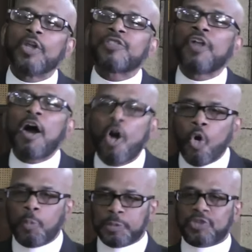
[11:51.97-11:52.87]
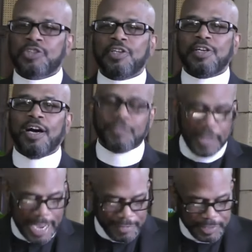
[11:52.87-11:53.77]
with the hopes of
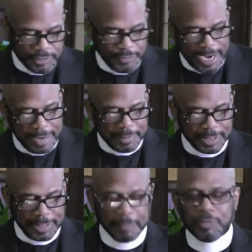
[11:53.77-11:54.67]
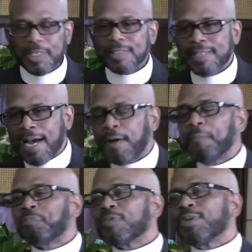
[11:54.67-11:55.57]
the Evans family. Now,
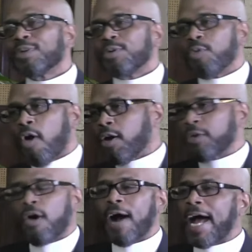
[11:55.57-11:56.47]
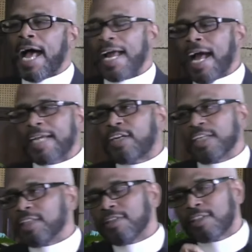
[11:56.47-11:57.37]
you all know I, I
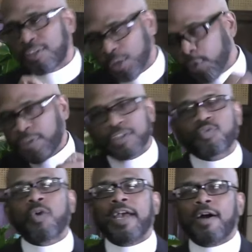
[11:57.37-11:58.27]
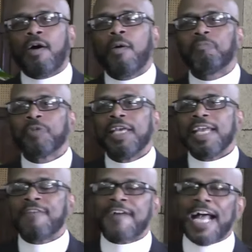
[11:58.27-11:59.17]
couldn't do this well
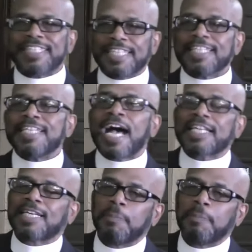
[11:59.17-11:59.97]
if I did not